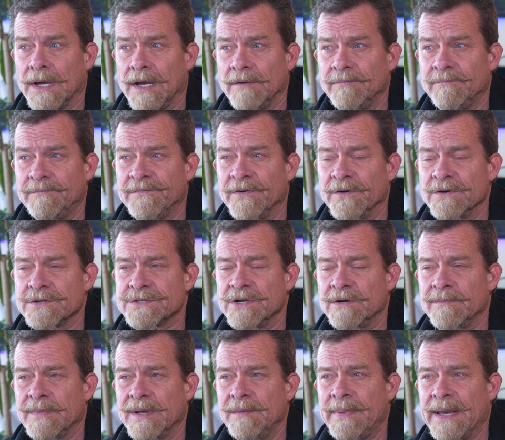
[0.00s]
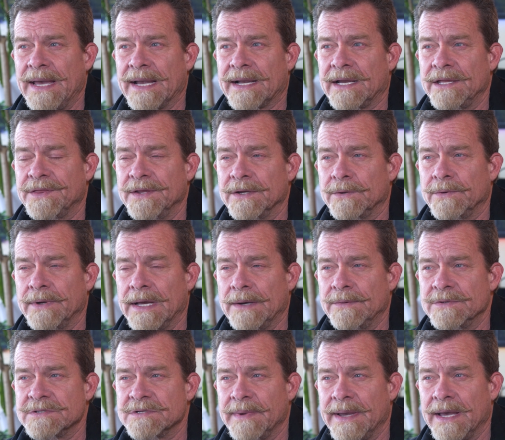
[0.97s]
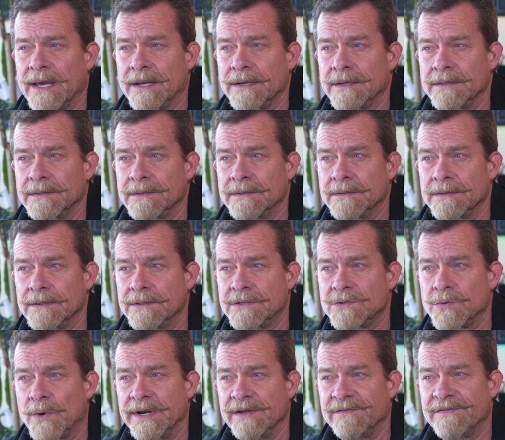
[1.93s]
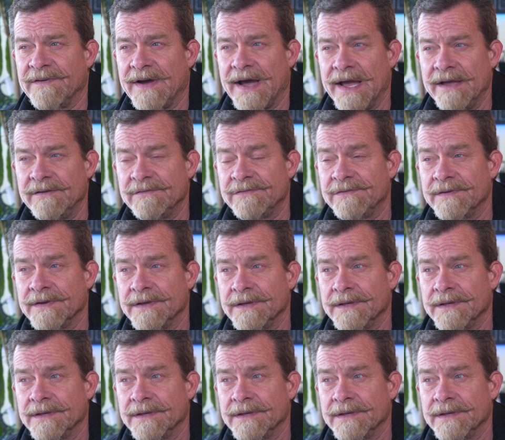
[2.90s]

I first hurt my back, I think, when I was about 25.